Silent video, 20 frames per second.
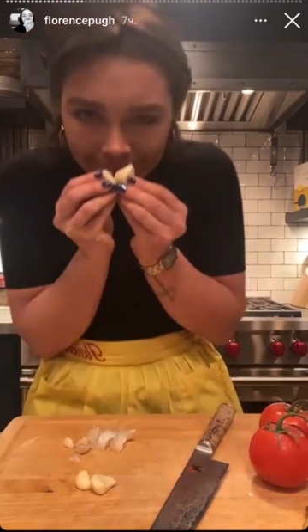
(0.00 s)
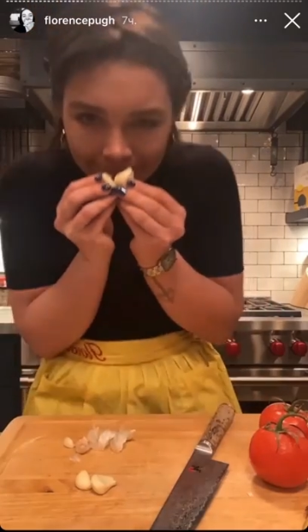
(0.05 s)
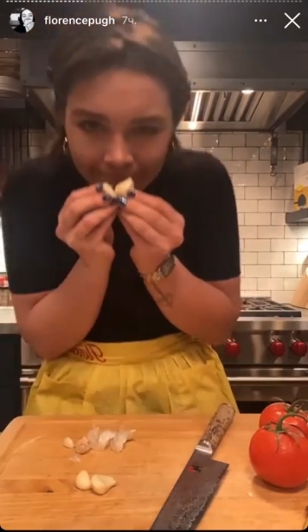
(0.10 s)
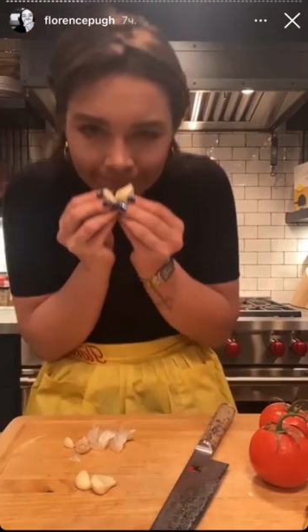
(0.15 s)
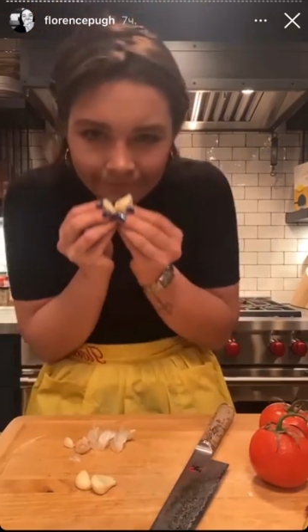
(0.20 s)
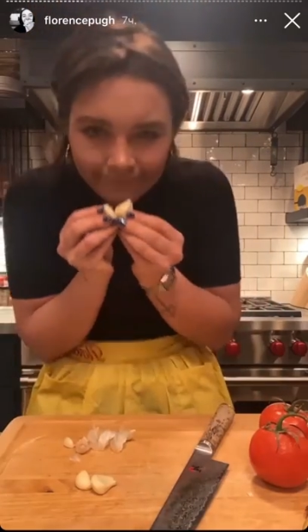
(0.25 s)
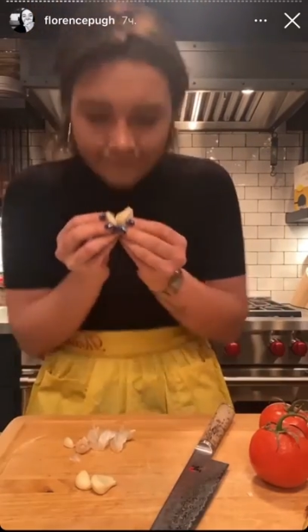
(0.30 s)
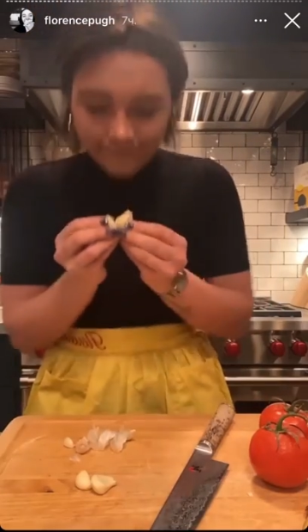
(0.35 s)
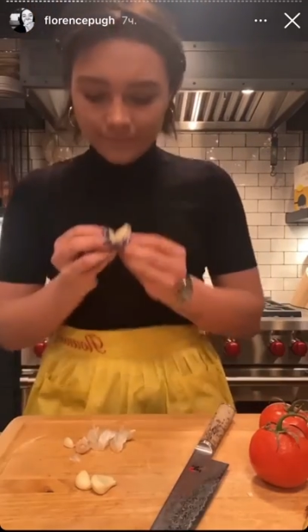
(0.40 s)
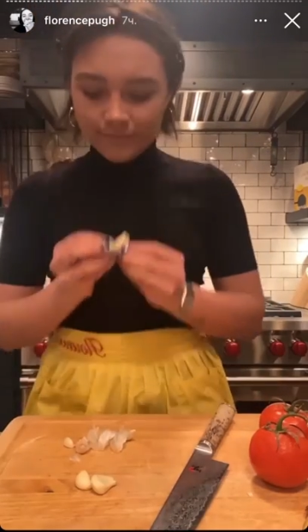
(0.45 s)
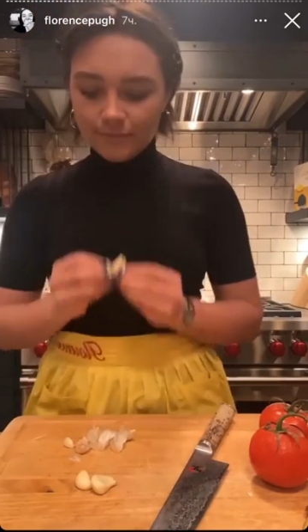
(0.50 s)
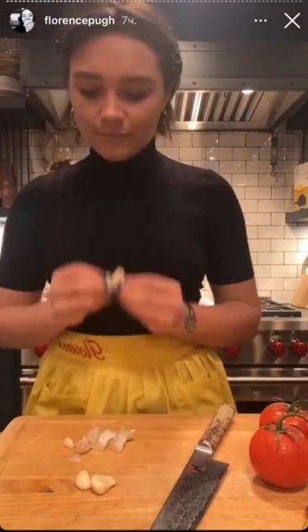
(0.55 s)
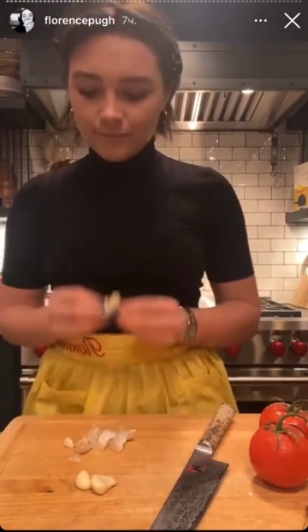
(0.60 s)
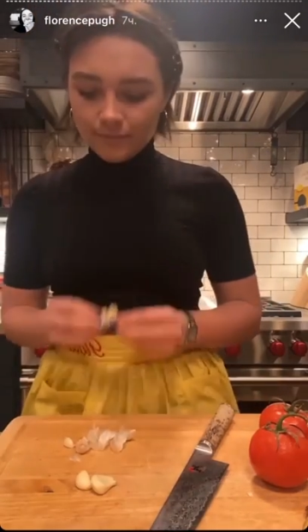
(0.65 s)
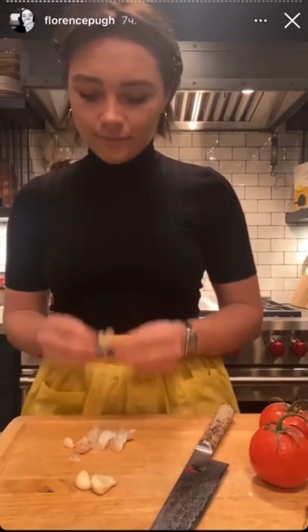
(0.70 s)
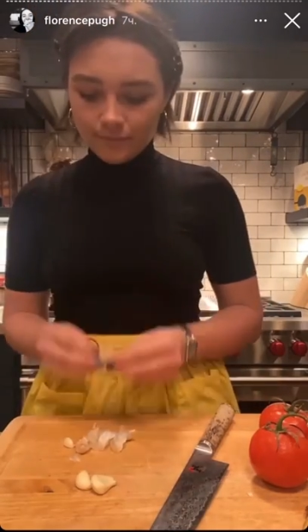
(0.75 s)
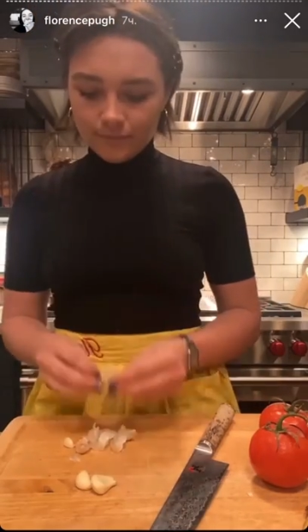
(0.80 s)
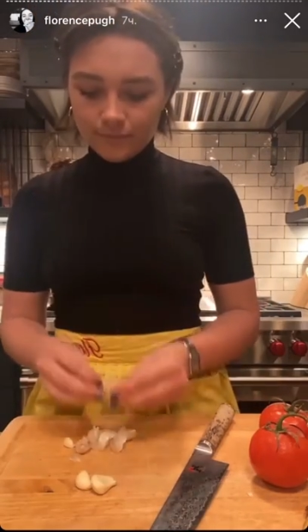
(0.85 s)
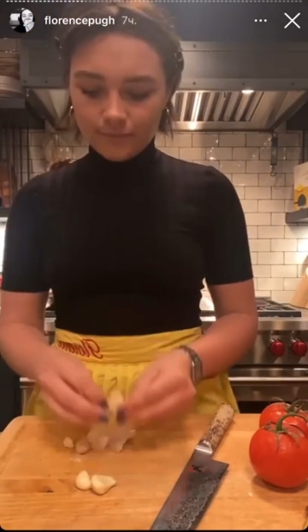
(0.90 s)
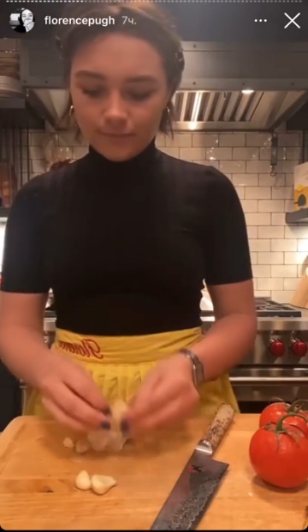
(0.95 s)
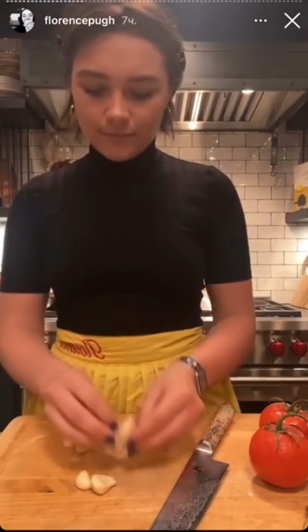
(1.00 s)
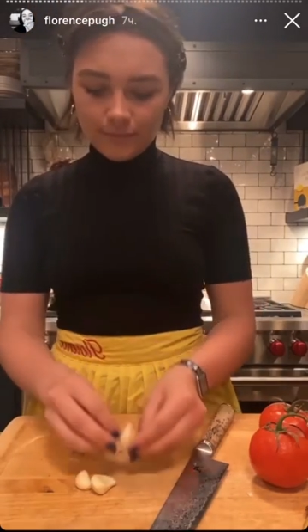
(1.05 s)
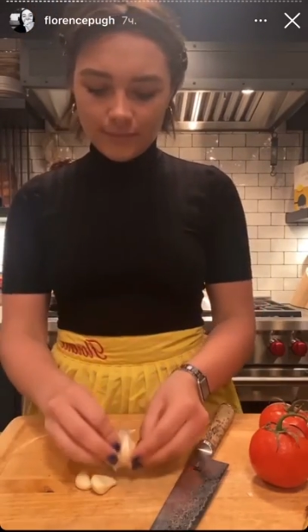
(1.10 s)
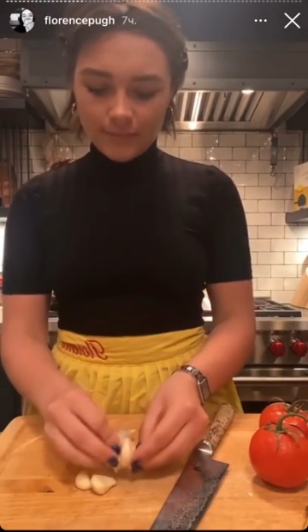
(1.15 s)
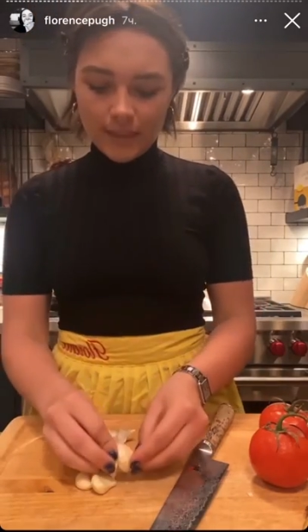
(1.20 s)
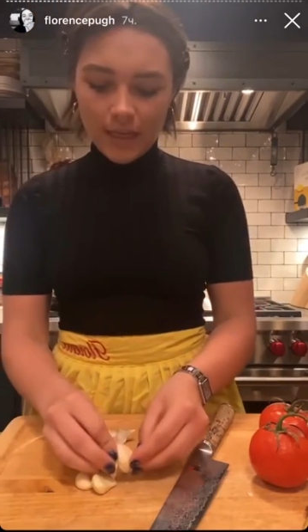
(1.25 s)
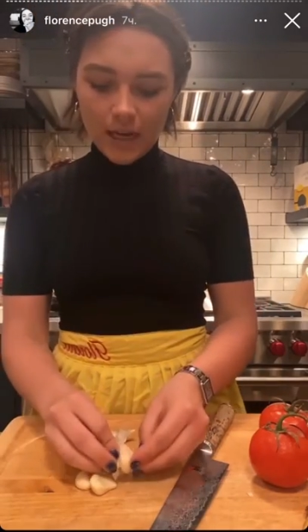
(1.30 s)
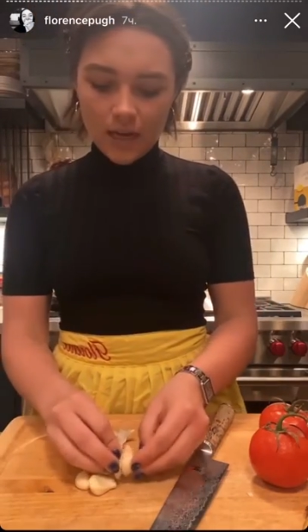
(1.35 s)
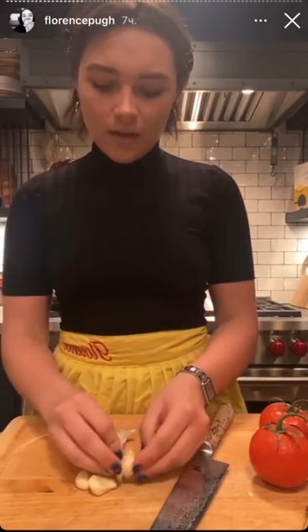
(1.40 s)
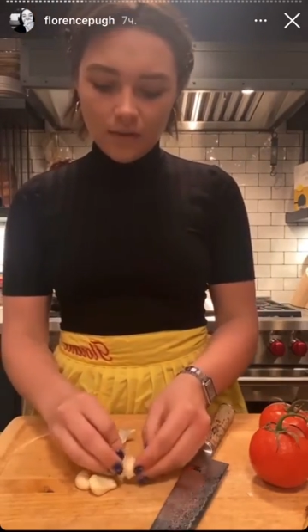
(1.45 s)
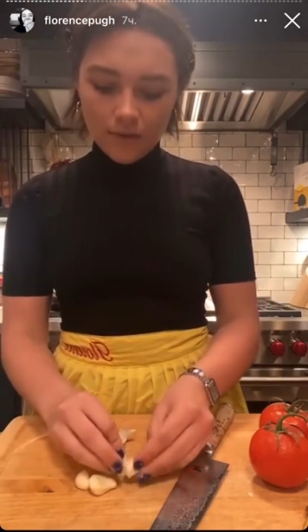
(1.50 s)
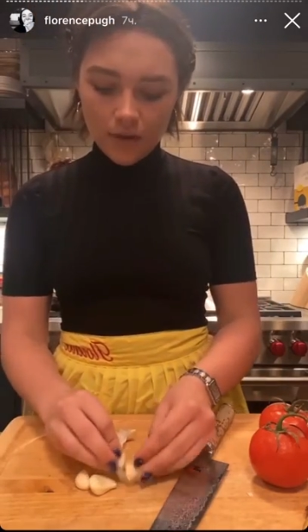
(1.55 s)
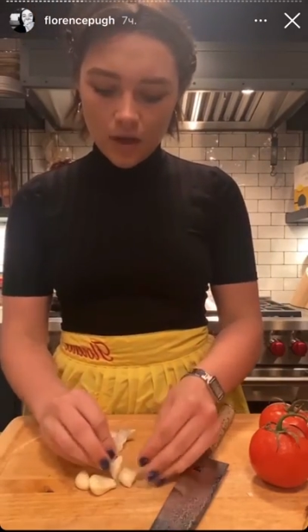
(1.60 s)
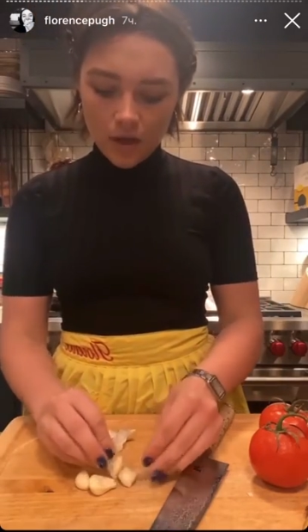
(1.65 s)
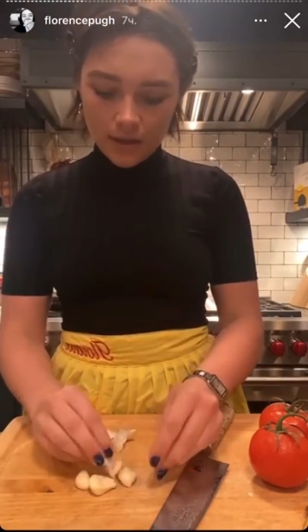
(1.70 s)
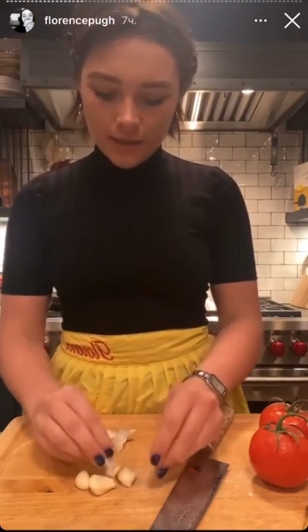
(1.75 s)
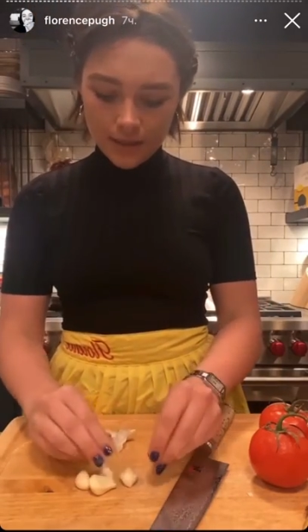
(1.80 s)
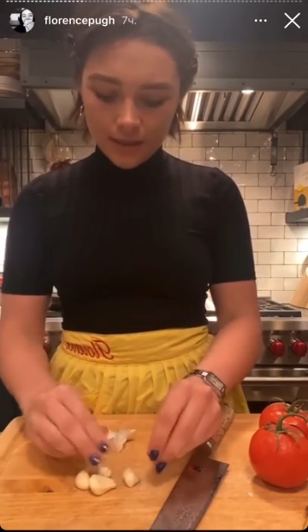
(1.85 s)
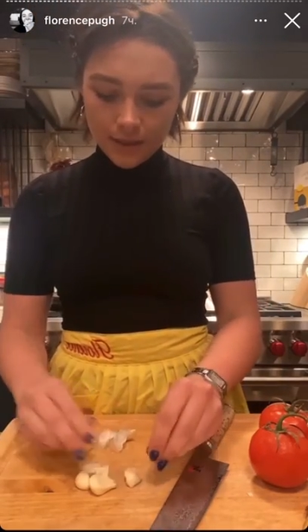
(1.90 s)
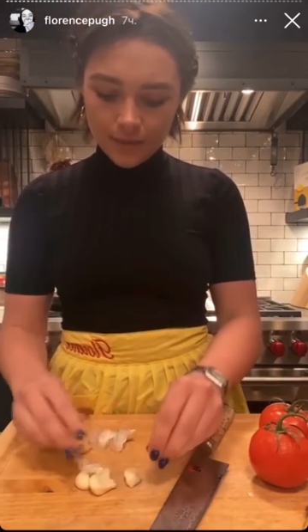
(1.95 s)
Mm. I love
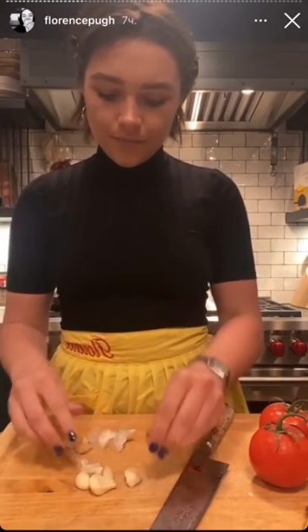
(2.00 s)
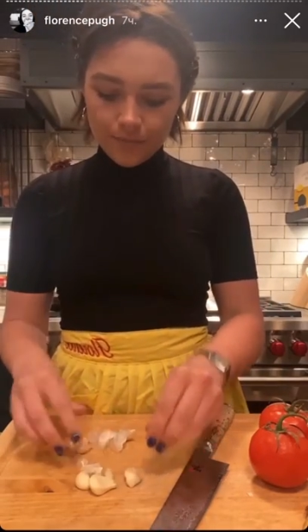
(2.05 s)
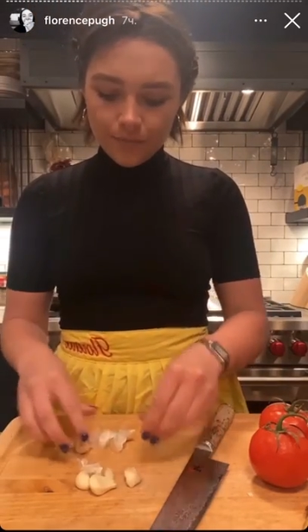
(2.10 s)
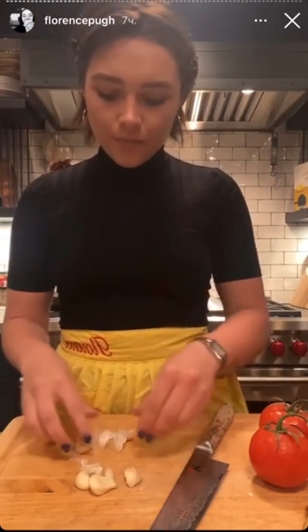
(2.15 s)
garlic.